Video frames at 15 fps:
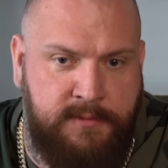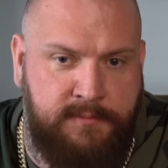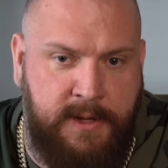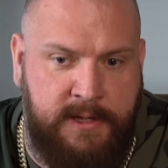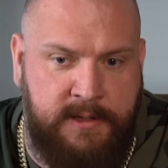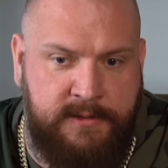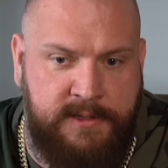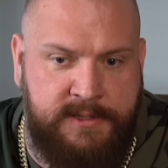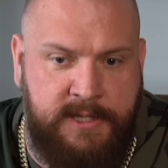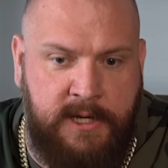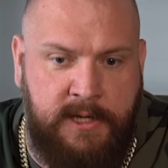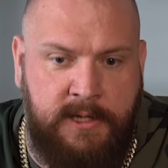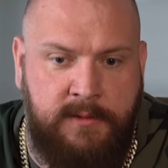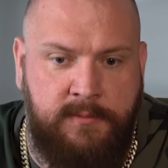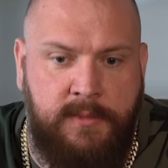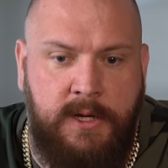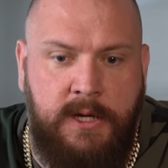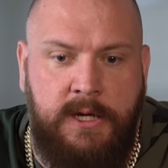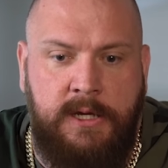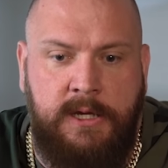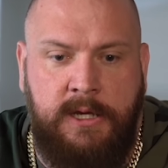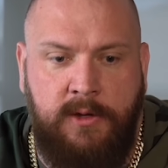in bed at the time.
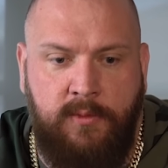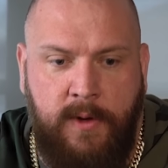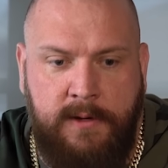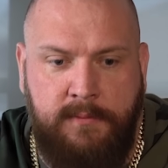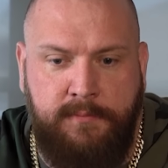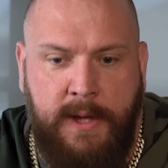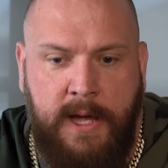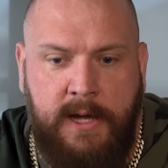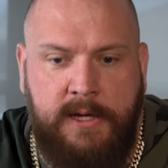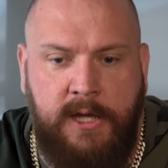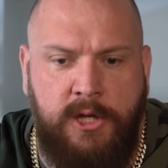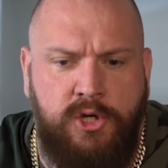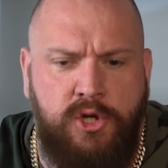He went back.